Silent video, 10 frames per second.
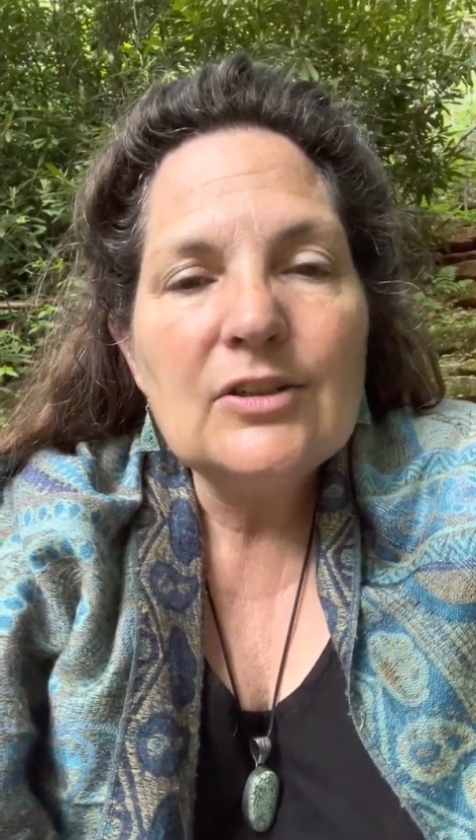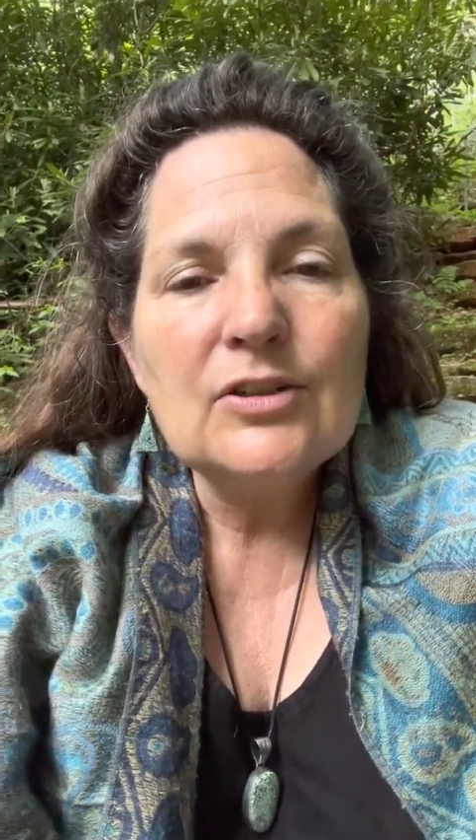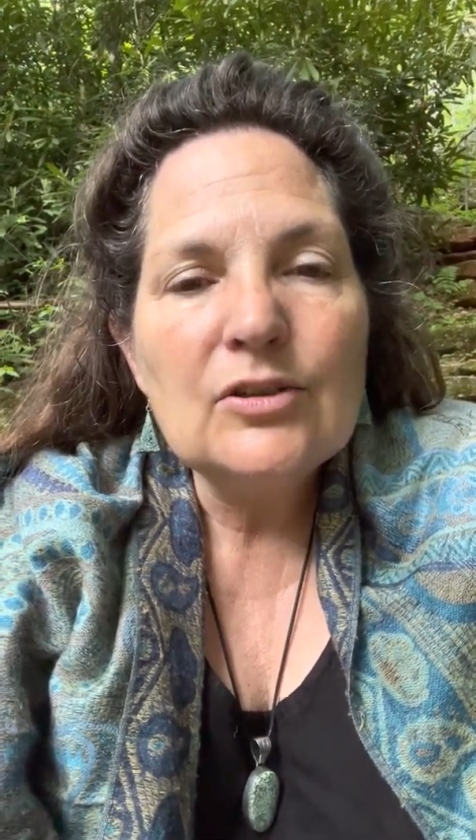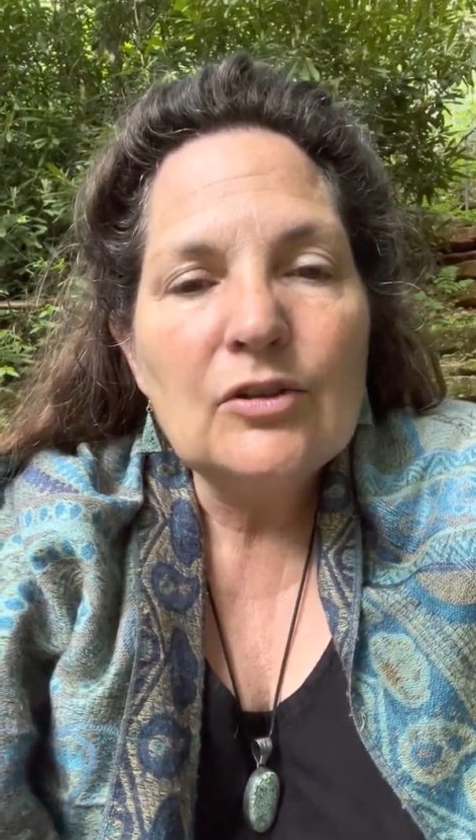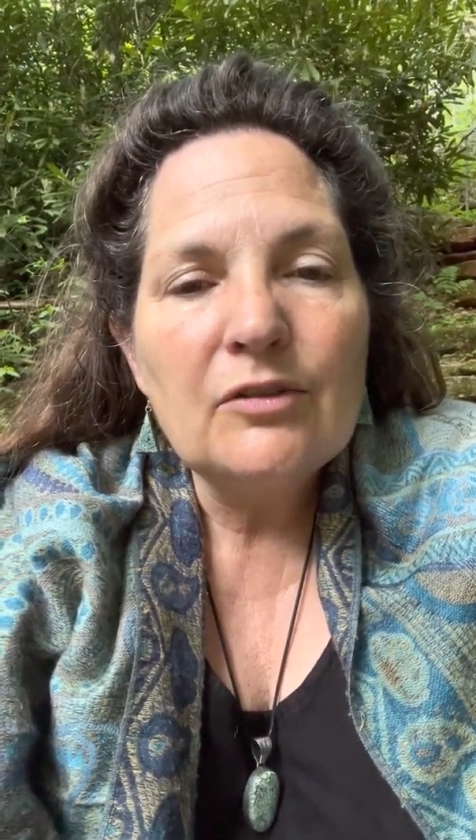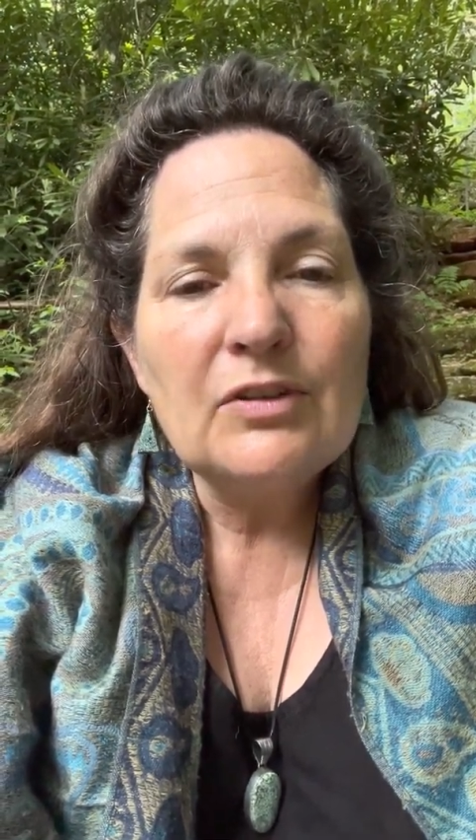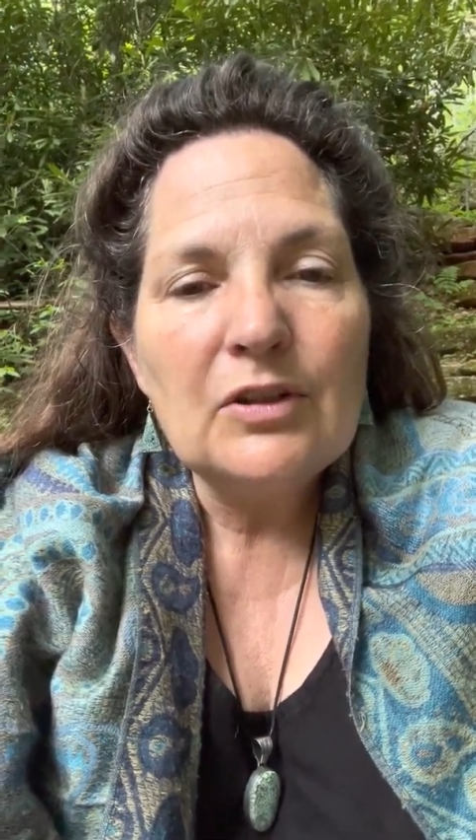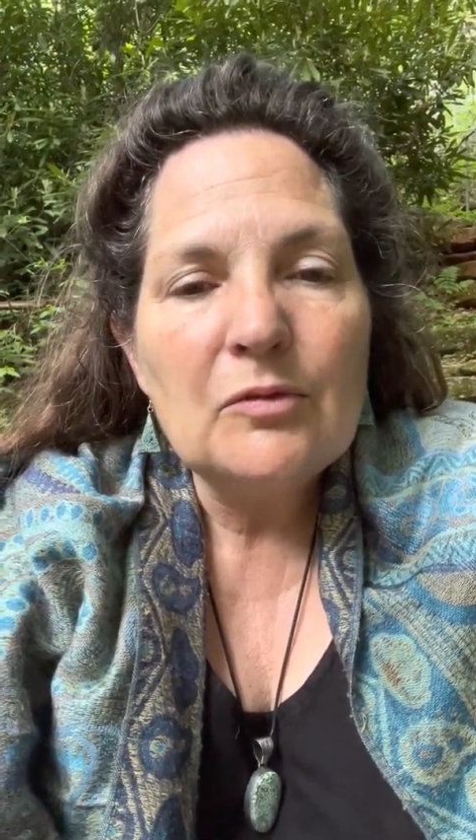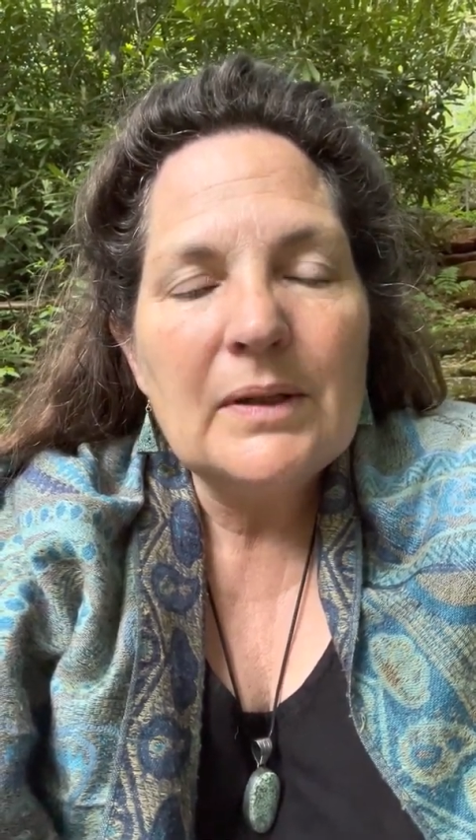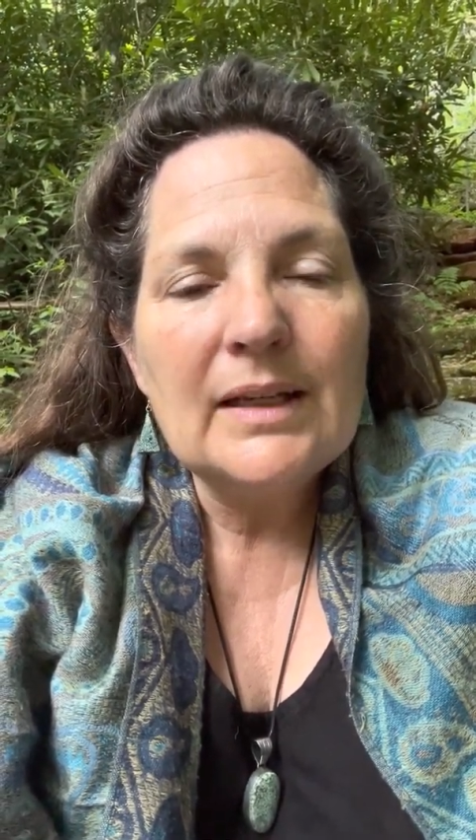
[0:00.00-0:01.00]
to serve
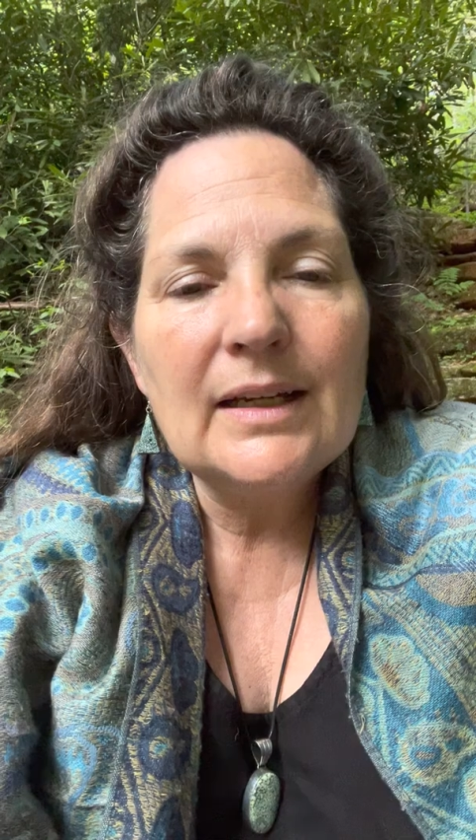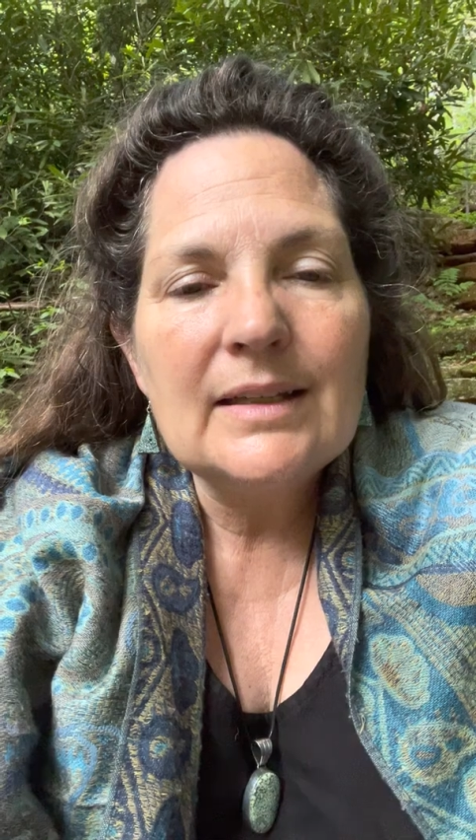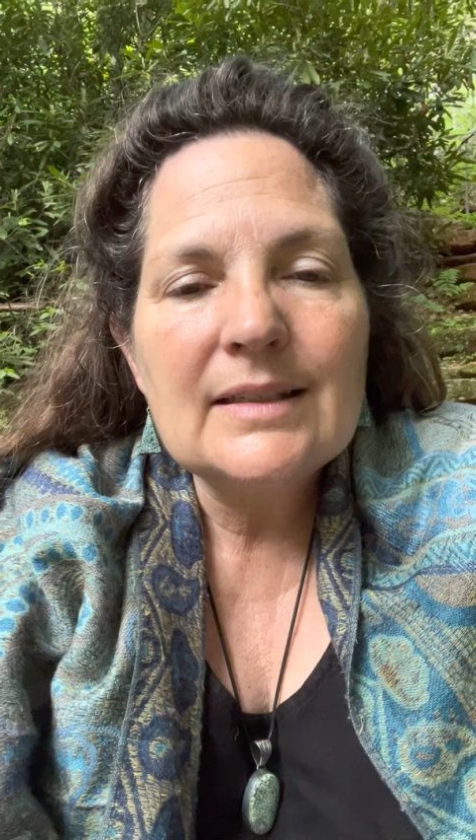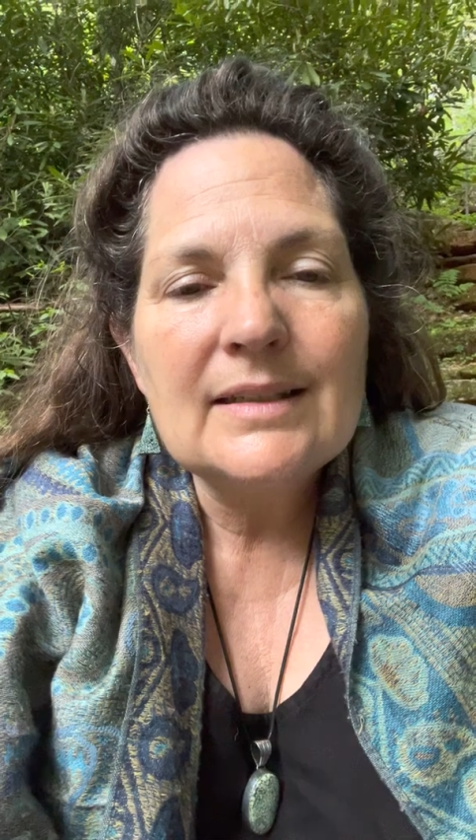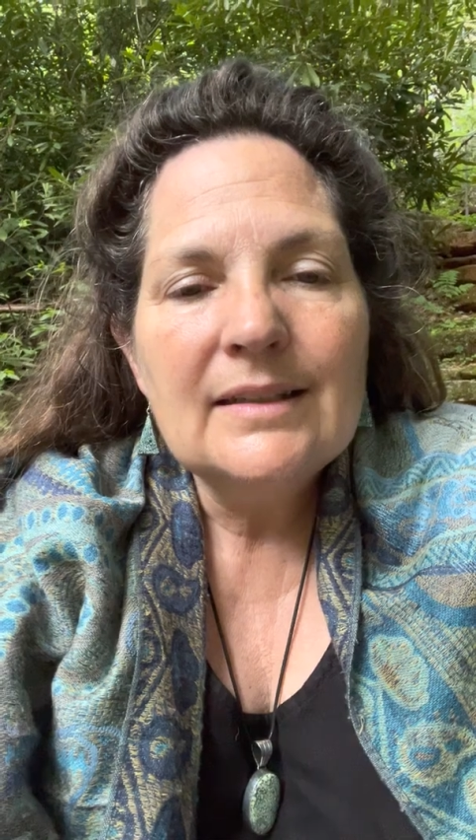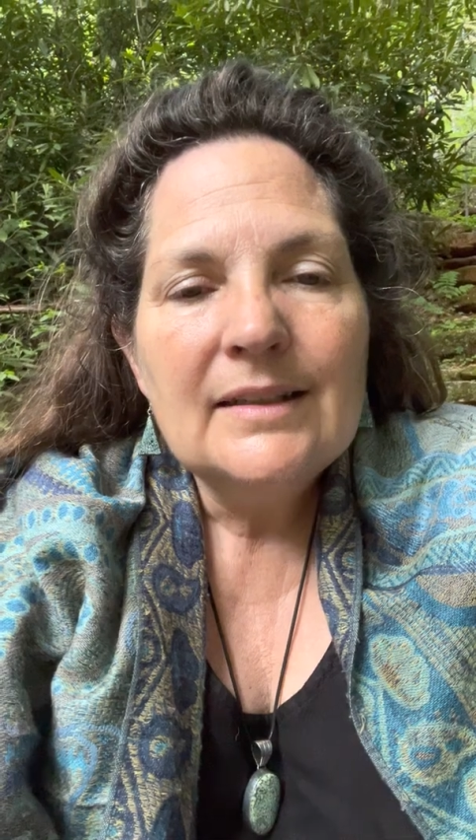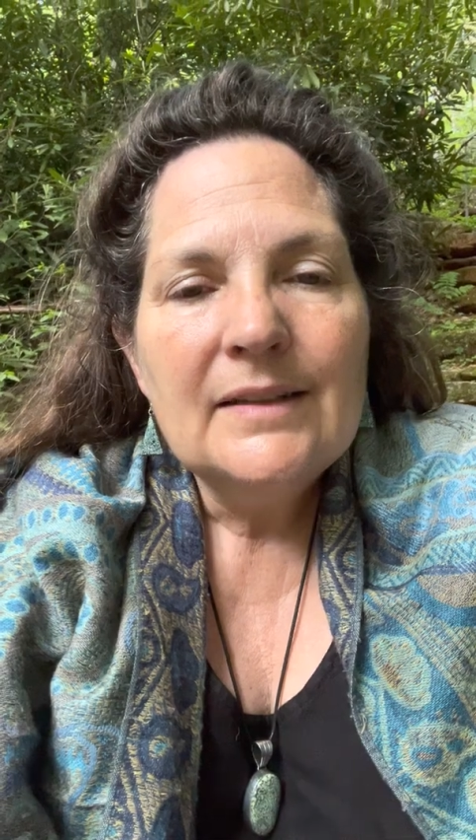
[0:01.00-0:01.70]
you, because